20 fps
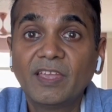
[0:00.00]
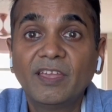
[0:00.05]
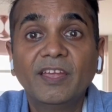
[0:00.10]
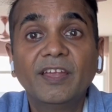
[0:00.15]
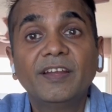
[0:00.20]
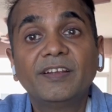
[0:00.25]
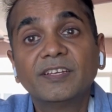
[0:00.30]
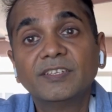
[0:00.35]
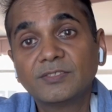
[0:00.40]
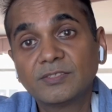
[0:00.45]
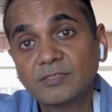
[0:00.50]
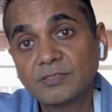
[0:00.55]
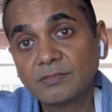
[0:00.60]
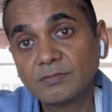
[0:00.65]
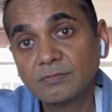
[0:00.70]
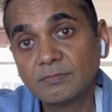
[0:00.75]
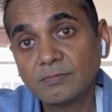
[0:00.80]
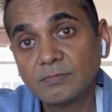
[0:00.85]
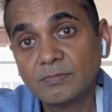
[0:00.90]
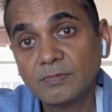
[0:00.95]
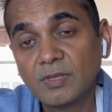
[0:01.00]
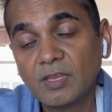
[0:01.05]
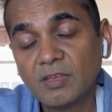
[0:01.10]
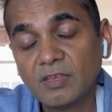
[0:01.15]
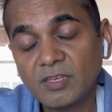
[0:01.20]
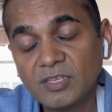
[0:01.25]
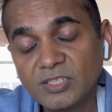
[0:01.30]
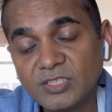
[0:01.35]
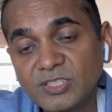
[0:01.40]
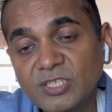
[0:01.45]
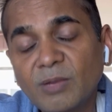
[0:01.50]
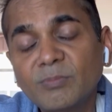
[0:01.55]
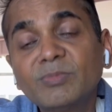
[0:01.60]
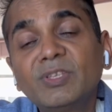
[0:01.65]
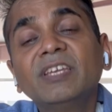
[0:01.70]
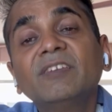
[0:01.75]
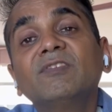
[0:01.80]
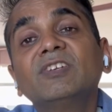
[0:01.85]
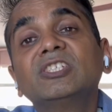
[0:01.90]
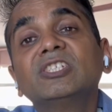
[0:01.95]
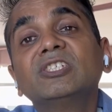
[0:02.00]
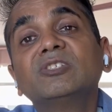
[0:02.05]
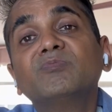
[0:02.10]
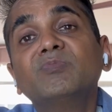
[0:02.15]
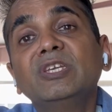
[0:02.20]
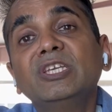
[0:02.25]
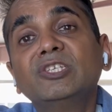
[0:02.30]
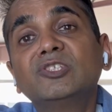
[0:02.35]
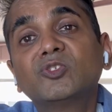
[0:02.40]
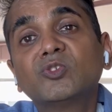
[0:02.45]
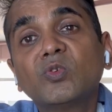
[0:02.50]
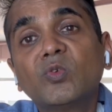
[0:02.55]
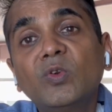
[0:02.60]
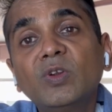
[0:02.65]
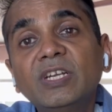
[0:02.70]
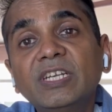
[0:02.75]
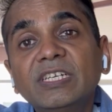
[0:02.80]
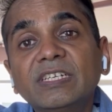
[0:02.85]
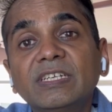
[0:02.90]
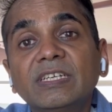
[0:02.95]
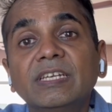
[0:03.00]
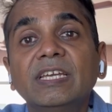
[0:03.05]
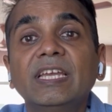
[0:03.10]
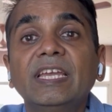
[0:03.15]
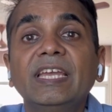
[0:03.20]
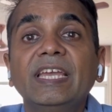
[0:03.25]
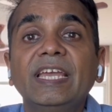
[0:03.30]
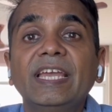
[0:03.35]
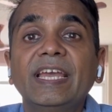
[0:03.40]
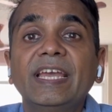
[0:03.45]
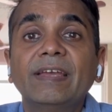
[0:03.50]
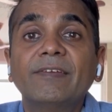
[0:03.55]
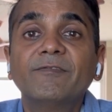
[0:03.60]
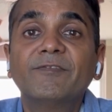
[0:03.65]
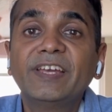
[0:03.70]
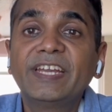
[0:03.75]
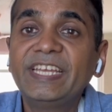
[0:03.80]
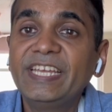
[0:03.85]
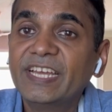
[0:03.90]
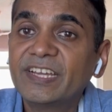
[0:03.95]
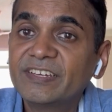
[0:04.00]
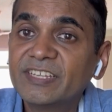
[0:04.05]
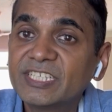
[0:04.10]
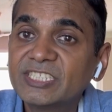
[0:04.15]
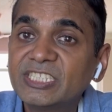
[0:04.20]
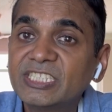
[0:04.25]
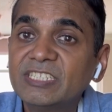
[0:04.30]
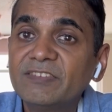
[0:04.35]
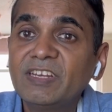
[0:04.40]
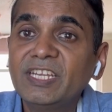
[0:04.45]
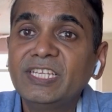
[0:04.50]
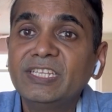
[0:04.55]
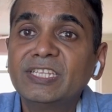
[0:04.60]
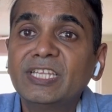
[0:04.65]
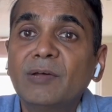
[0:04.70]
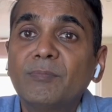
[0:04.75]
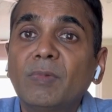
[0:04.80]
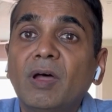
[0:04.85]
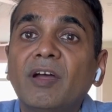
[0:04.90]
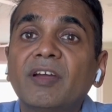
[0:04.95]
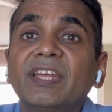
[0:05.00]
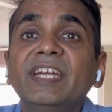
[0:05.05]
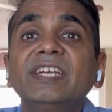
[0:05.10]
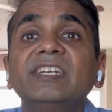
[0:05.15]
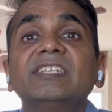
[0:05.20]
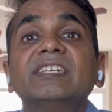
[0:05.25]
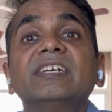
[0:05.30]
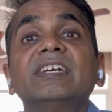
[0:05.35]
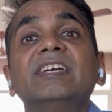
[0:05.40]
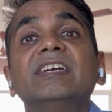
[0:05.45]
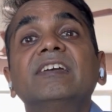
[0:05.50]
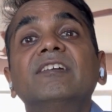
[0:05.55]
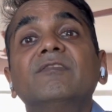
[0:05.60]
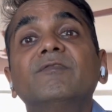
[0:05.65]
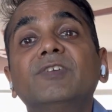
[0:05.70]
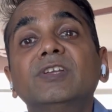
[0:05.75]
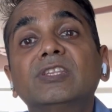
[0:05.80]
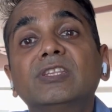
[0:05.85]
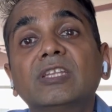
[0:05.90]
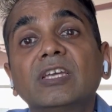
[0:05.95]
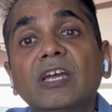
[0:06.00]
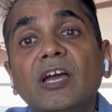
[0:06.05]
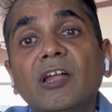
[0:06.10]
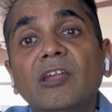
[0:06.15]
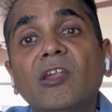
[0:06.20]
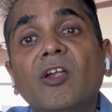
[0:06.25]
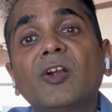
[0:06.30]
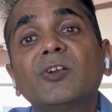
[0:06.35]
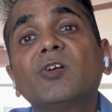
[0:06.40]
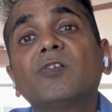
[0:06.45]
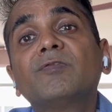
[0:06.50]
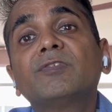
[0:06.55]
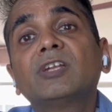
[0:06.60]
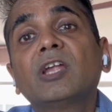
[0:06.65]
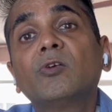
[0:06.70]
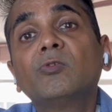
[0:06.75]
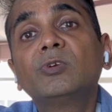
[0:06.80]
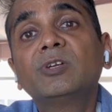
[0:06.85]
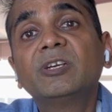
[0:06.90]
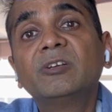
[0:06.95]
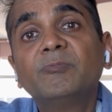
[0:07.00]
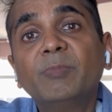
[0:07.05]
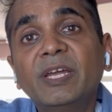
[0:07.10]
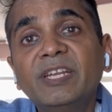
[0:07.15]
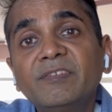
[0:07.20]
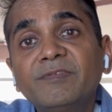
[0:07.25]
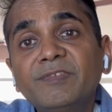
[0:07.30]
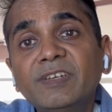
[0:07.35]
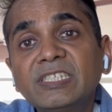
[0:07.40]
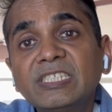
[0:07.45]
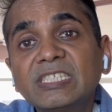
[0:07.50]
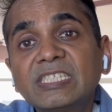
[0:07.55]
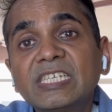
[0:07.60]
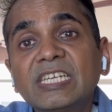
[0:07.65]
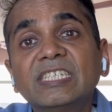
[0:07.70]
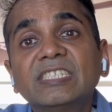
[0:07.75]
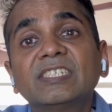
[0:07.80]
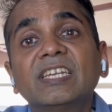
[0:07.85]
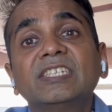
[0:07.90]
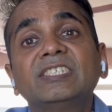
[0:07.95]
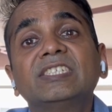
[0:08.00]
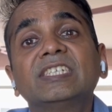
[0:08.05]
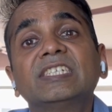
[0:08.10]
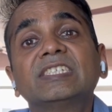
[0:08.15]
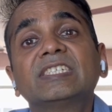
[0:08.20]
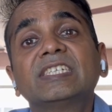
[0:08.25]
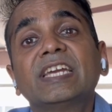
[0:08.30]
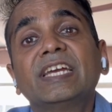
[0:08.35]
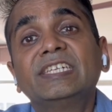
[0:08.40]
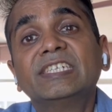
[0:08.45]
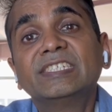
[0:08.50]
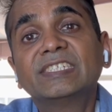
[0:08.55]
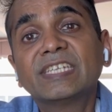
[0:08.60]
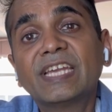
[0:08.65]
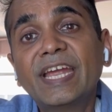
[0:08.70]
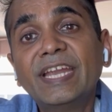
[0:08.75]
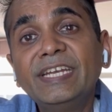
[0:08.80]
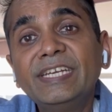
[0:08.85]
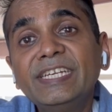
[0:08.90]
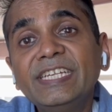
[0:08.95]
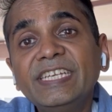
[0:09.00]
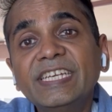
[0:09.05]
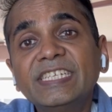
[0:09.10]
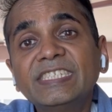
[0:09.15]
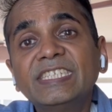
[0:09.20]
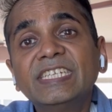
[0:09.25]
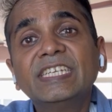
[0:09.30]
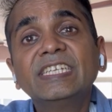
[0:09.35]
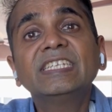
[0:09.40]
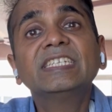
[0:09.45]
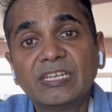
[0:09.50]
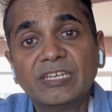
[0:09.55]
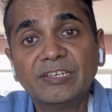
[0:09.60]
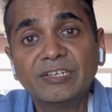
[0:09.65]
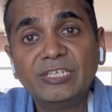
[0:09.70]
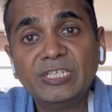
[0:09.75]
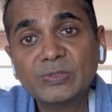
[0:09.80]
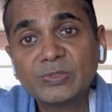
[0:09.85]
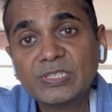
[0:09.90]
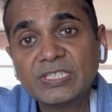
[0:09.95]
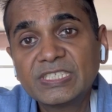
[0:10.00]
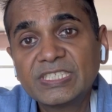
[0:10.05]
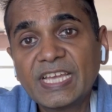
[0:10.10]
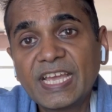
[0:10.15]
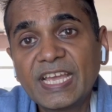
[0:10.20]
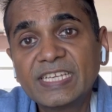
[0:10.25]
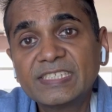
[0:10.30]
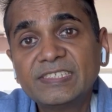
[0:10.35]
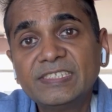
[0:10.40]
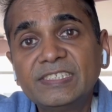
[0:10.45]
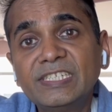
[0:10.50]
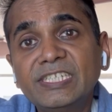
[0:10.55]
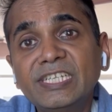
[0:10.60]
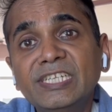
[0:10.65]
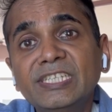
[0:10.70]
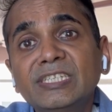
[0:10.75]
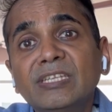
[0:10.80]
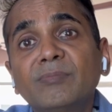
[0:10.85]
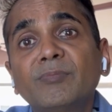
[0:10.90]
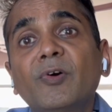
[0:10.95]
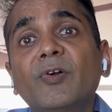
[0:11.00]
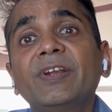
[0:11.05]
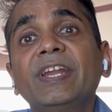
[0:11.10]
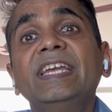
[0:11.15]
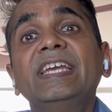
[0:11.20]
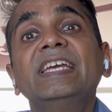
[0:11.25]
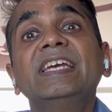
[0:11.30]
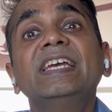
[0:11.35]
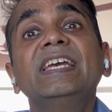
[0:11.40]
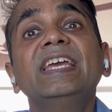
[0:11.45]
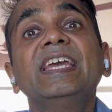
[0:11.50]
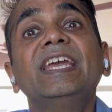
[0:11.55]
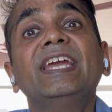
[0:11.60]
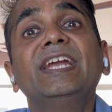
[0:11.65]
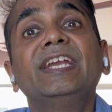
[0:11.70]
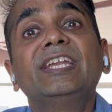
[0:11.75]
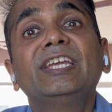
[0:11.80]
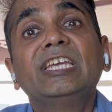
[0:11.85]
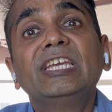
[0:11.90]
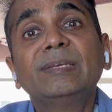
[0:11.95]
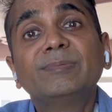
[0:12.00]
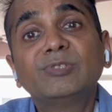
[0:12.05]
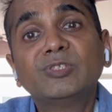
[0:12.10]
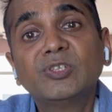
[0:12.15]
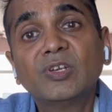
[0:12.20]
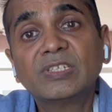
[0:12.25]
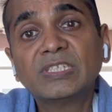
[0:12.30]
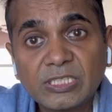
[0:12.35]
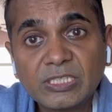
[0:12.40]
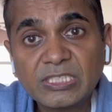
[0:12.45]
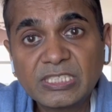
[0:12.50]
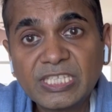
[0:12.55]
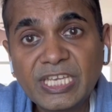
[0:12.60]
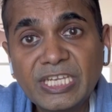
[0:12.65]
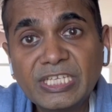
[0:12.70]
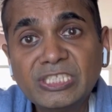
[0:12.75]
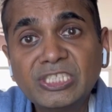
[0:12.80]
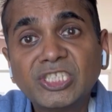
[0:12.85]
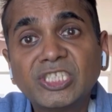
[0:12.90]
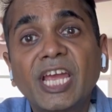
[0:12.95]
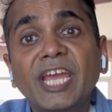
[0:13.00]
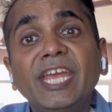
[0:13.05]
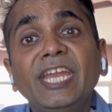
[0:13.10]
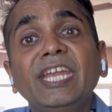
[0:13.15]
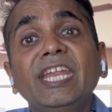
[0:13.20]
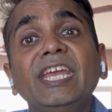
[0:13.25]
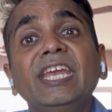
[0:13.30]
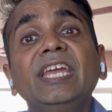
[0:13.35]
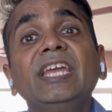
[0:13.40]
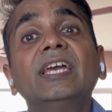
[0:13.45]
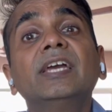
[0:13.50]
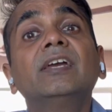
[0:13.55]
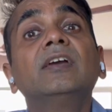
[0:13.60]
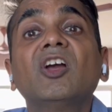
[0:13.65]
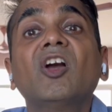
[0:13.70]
It is something which is being sold very aggressively in the market with a lot of touted benefits, such as it is anti-aging, reduces the acidity in the body, it keeps your skin shining.